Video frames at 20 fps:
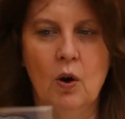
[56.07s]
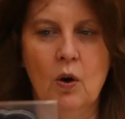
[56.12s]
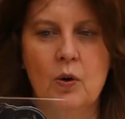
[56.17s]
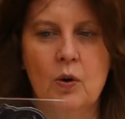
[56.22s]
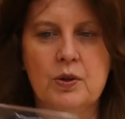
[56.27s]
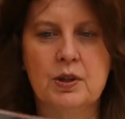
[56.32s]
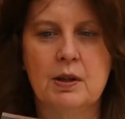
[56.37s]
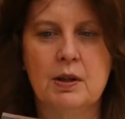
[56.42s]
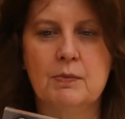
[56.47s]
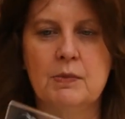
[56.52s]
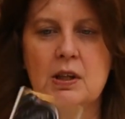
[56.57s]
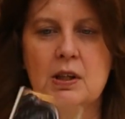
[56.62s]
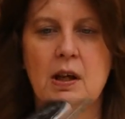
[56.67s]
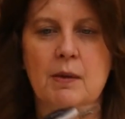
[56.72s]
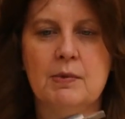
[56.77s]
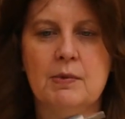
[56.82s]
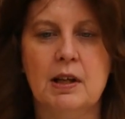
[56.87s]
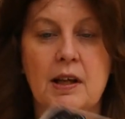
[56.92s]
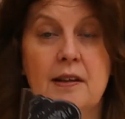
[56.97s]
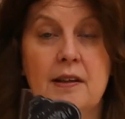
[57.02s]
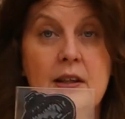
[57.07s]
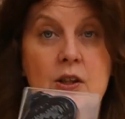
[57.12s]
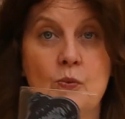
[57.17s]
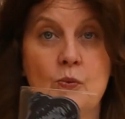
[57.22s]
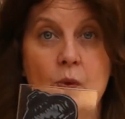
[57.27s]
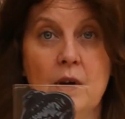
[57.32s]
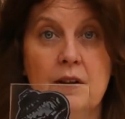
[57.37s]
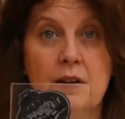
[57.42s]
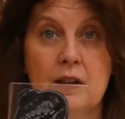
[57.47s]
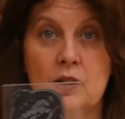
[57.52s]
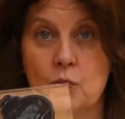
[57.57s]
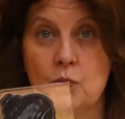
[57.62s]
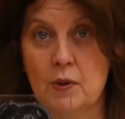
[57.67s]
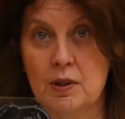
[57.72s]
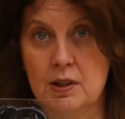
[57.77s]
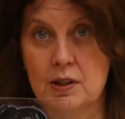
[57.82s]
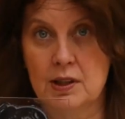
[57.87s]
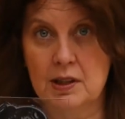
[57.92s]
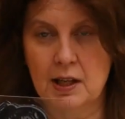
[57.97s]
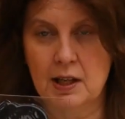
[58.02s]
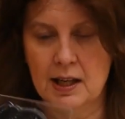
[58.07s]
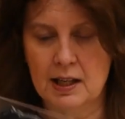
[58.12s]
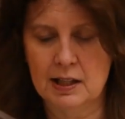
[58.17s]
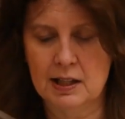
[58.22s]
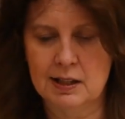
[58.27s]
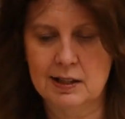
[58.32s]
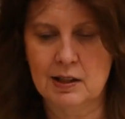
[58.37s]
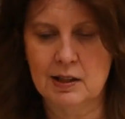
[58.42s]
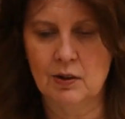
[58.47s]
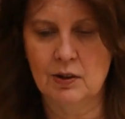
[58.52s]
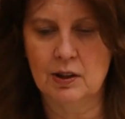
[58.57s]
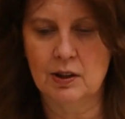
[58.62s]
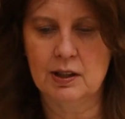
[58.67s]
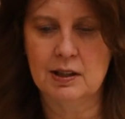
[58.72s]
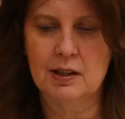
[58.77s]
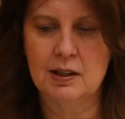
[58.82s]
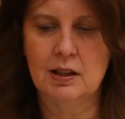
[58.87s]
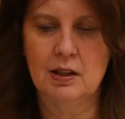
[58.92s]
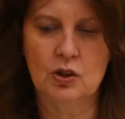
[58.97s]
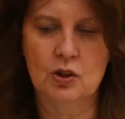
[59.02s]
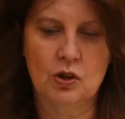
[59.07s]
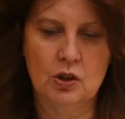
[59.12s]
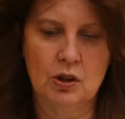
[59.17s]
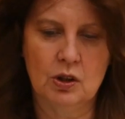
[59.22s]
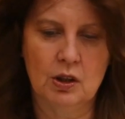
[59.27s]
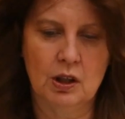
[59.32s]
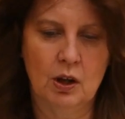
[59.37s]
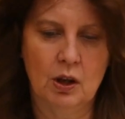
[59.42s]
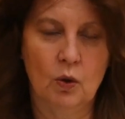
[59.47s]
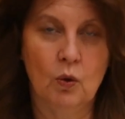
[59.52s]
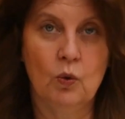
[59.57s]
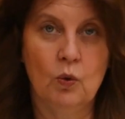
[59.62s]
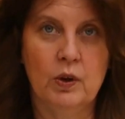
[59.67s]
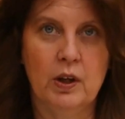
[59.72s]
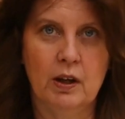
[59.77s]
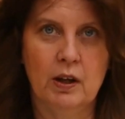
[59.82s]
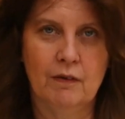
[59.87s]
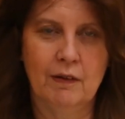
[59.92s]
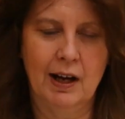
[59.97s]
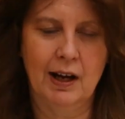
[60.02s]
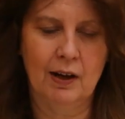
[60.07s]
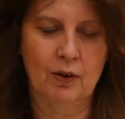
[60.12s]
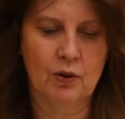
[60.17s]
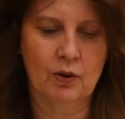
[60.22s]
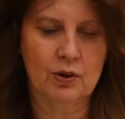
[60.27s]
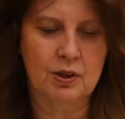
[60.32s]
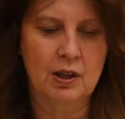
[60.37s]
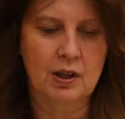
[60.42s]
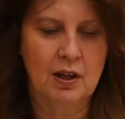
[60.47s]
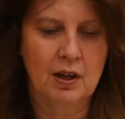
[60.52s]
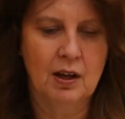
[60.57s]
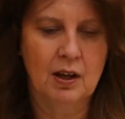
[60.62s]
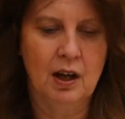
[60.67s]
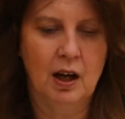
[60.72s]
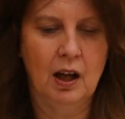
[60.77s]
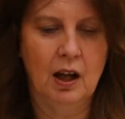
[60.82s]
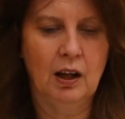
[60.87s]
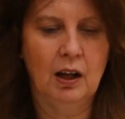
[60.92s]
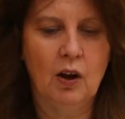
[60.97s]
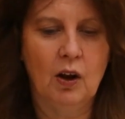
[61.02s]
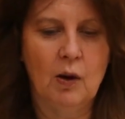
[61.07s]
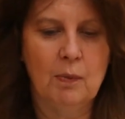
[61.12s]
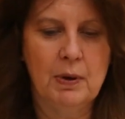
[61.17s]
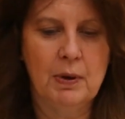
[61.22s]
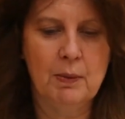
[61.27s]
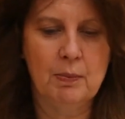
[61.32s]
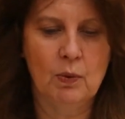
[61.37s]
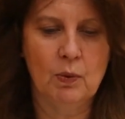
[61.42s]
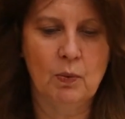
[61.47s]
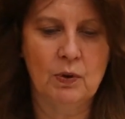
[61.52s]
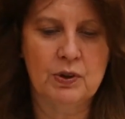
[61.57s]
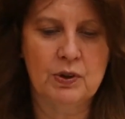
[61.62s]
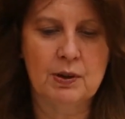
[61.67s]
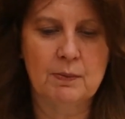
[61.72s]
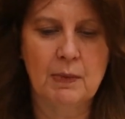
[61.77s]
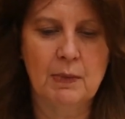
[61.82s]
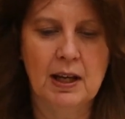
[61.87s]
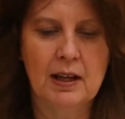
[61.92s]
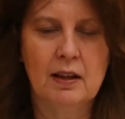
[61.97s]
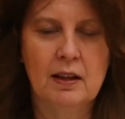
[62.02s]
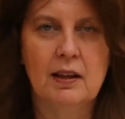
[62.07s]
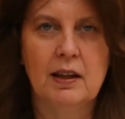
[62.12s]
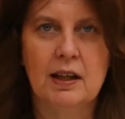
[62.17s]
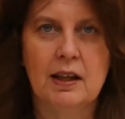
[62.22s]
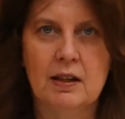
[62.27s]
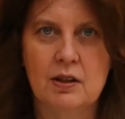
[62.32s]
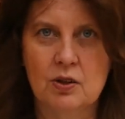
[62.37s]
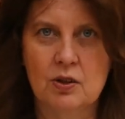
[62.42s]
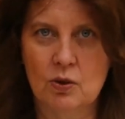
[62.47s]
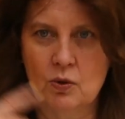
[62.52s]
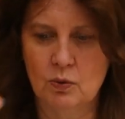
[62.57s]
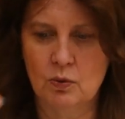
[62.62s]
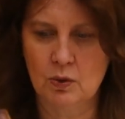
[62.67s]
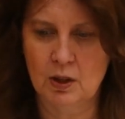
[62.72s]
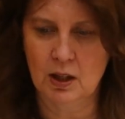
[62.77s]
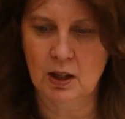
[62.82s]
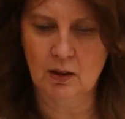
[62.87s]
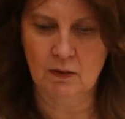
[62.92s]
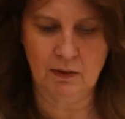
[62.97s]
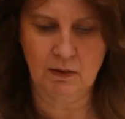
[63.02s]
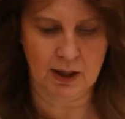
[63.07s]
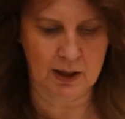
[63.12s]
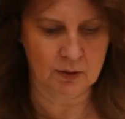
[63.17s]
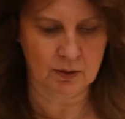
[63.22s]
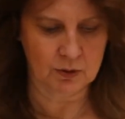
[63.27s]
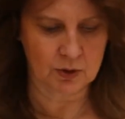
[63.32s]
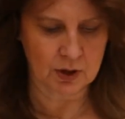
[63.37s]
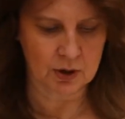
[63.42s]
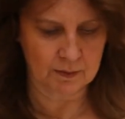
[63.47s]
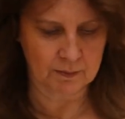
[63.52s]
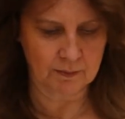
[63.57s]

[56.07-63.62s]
Or sometimes, like this one stays so that it's in the studio all year round, because a lot of people want to make things all year round.